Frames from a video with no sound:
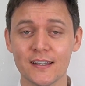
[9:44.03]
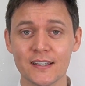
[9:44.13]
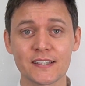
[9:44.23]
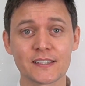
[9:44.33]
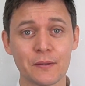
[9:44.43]

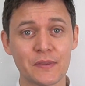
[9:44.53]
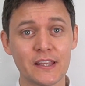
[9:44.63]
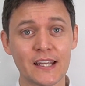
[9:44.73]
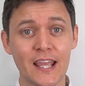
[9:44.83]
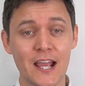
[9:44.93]
This is
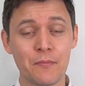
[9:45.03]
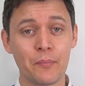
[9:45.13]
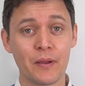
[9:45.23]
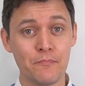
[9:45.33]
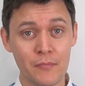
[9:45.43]
something that came
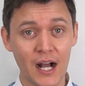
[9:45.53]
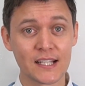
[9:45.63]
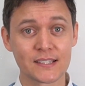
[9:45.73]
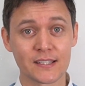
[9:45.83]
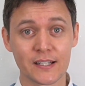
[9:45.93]
up in my
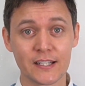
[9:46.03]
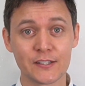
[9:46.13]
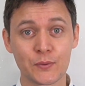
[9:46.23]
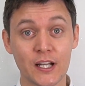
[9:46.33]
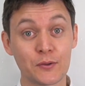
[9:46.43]

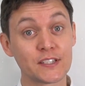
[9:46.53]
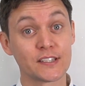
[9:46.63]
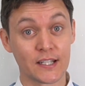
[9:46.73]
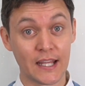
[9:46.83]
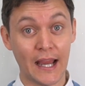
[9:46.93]
studies when I was
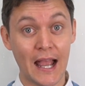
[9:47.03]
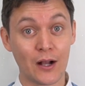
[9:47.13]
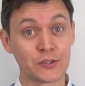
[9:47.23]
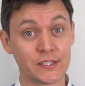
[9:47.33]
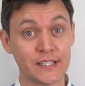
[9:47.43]
studying
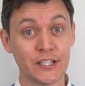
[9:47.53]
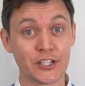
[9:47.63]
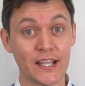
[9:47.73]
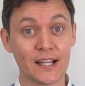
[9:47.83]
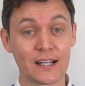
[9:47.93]
how to
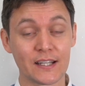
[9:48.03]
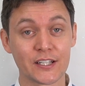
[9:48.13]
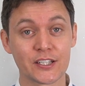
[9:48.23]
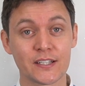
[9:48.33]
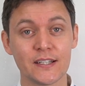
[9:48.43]
teach
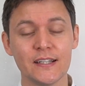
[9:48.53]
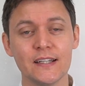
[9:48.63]
English.